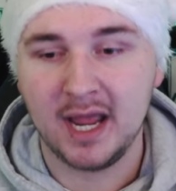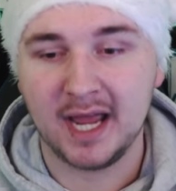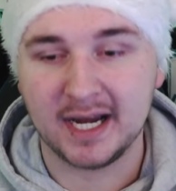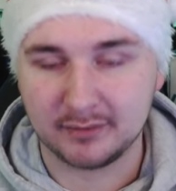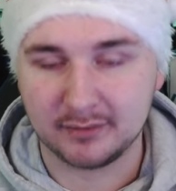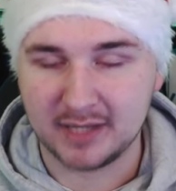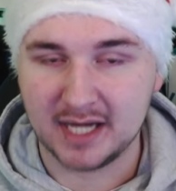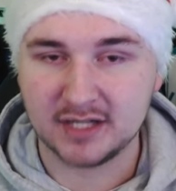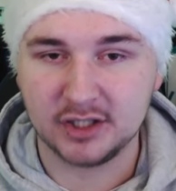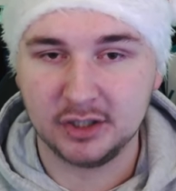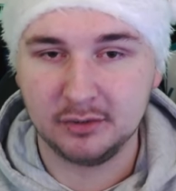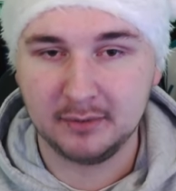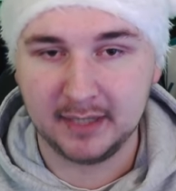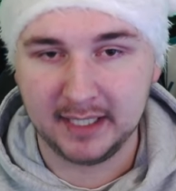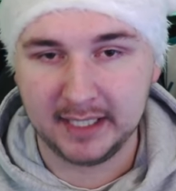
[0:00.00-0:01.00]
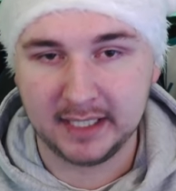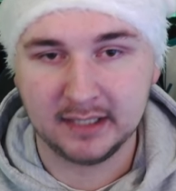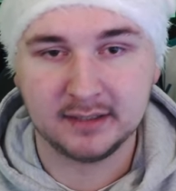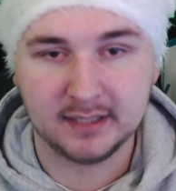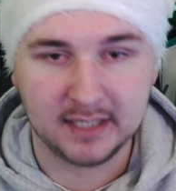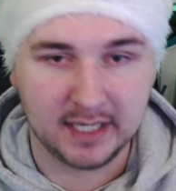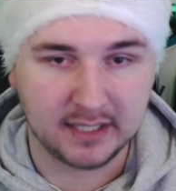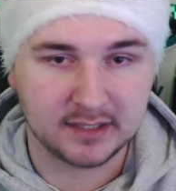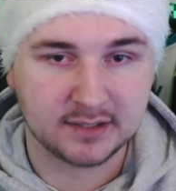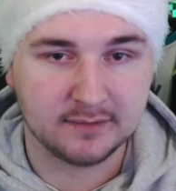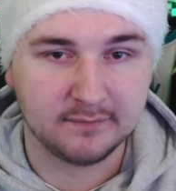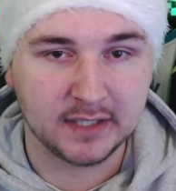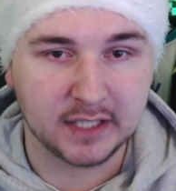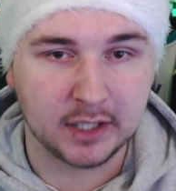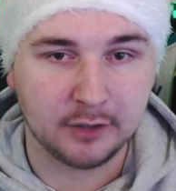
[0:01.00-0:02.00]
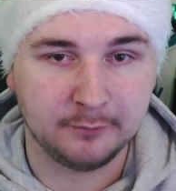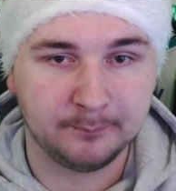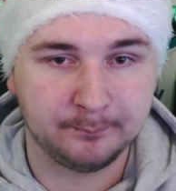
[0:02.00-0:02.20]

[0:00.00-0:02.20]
and I'll catch you in the next video.